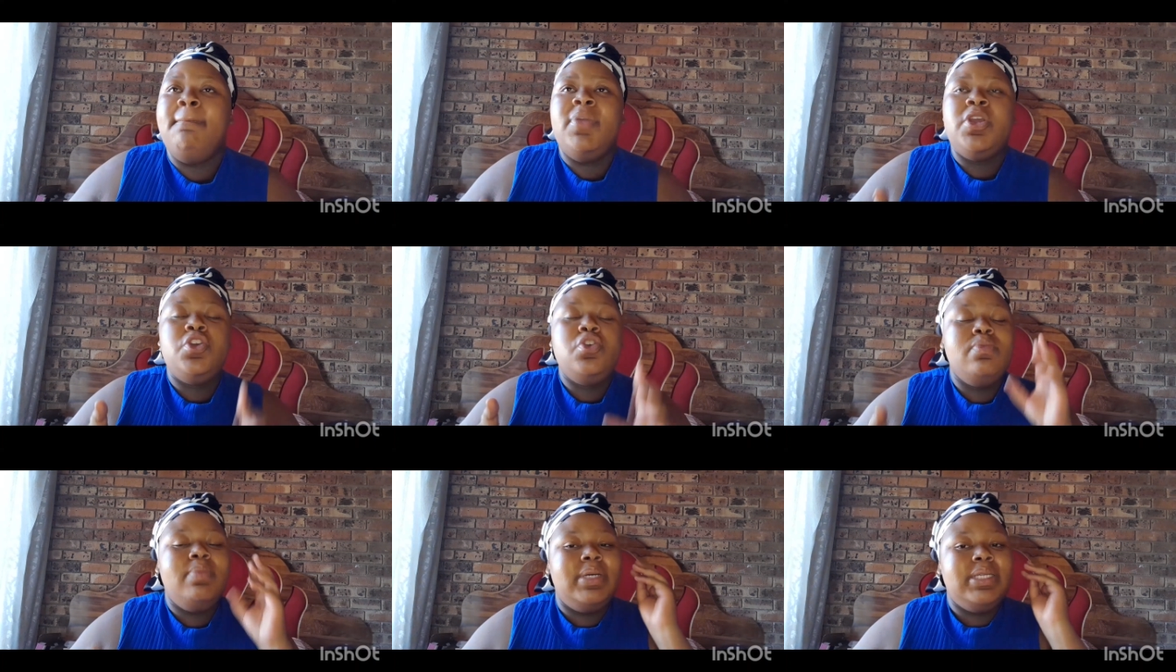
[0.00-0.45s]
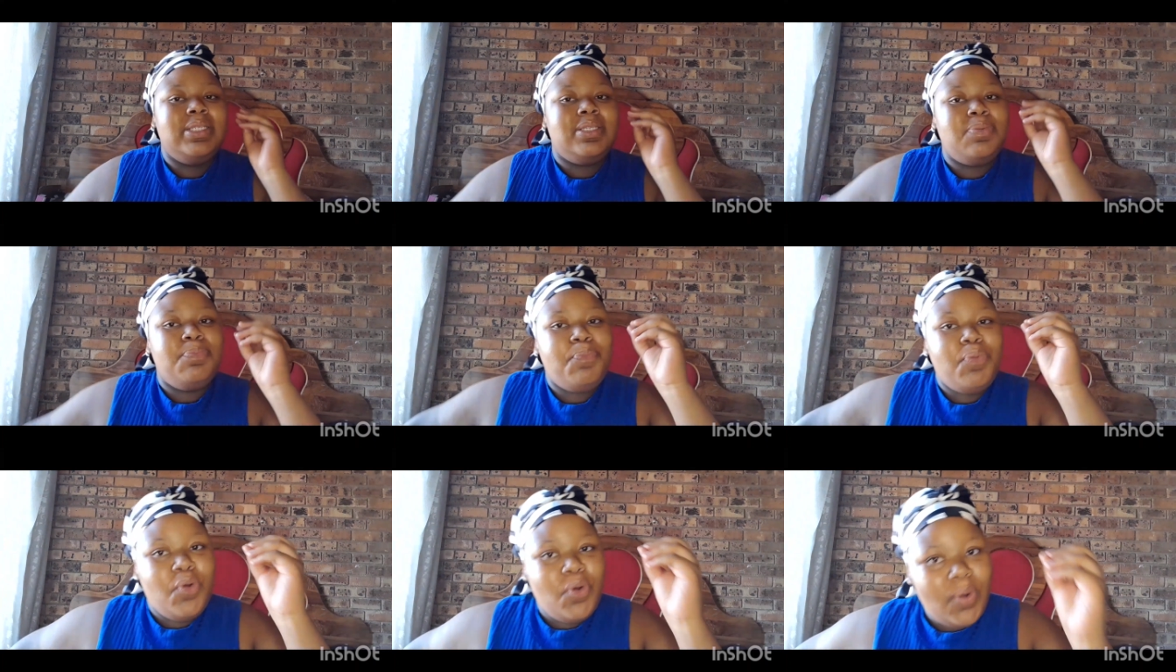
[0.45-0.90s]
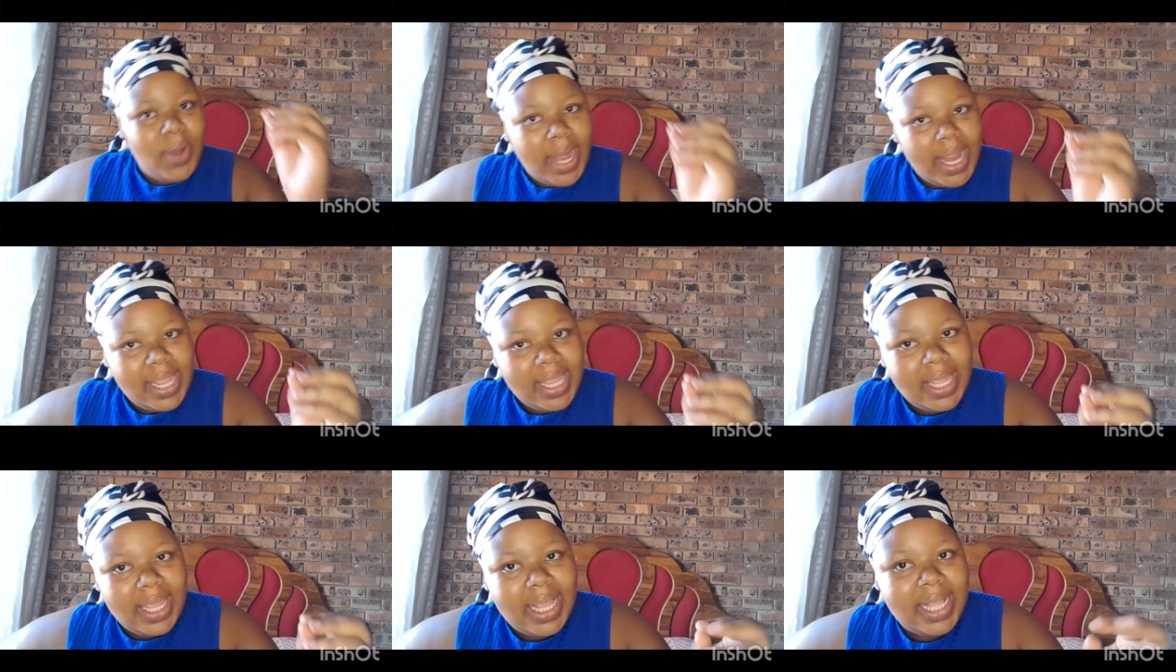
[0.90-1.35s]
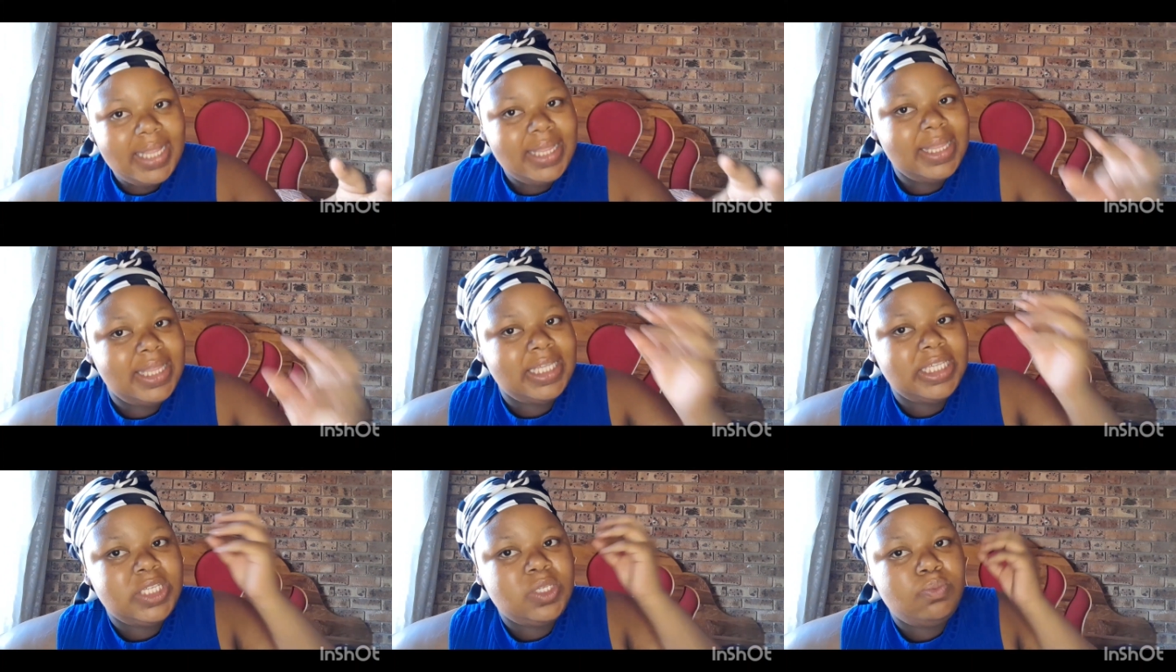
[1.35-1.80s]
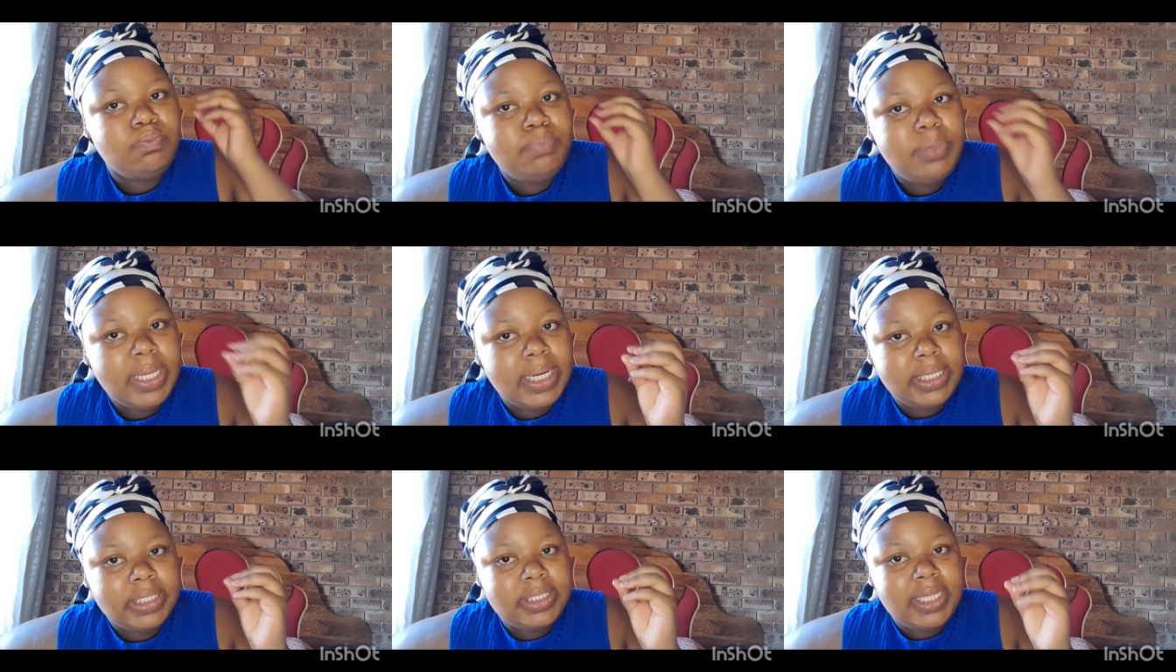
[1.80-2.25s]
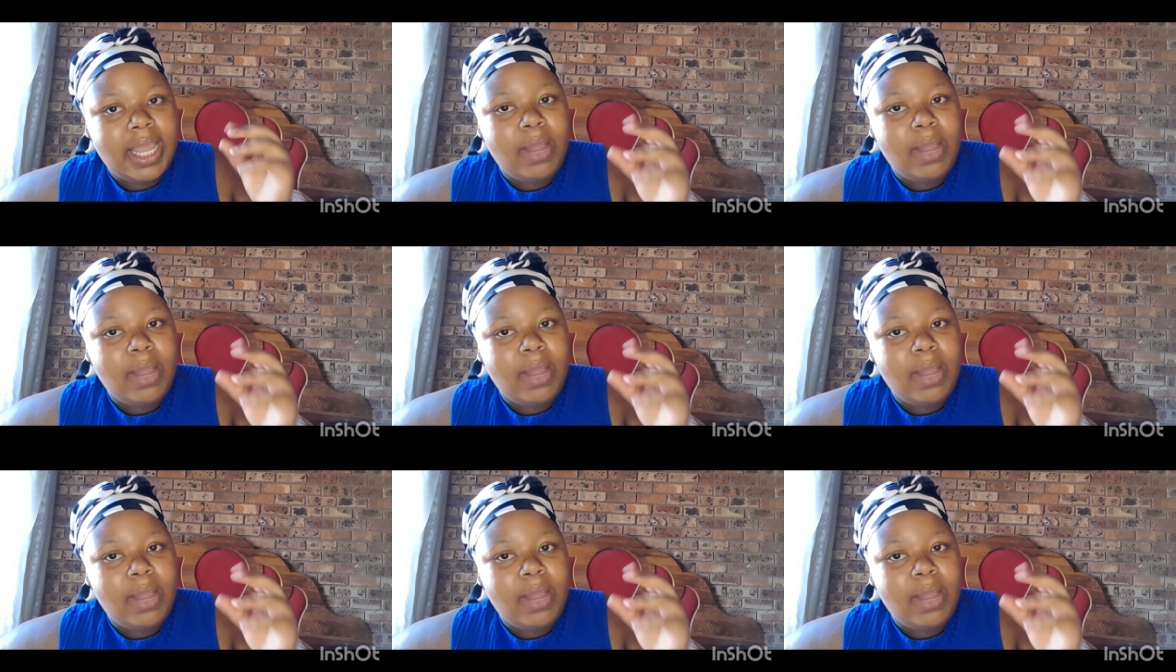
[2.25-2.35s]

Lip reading: You must pray in the spirit.